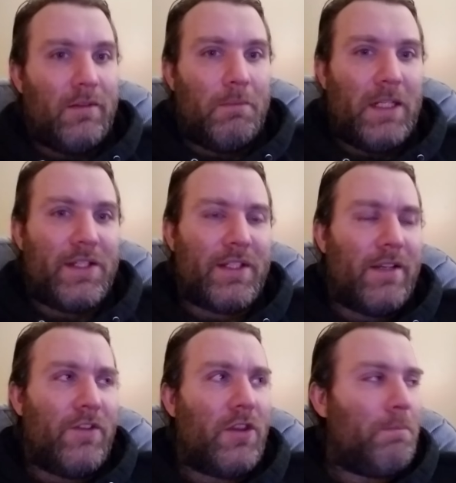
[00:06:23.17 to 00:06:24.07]
my
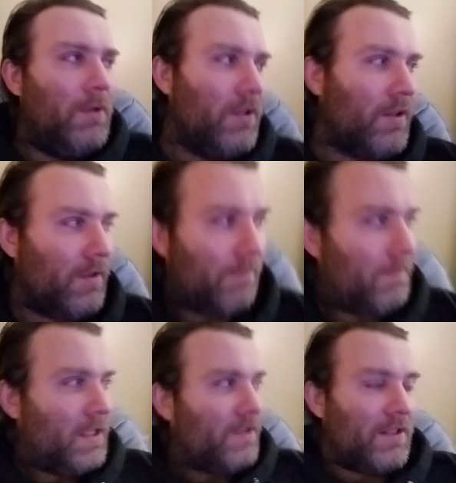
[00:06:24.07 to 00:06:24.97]
seventh book
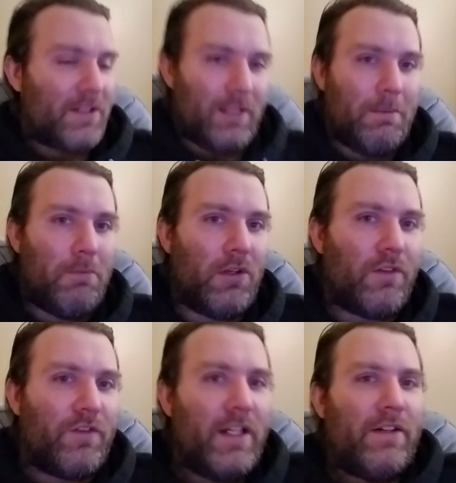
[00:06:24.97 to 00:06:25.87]
because it's the Book
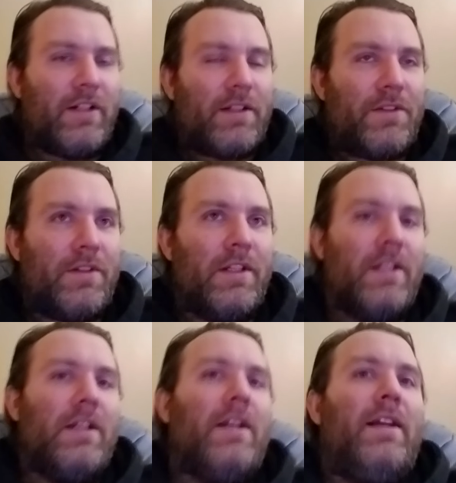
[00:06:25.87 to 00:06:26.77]
of Garyx,
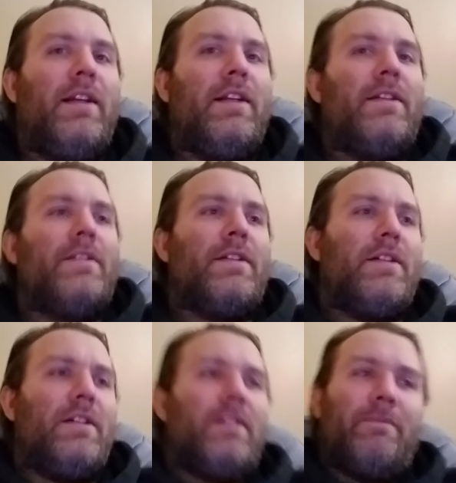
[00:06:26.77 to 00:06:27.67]
and. Uh,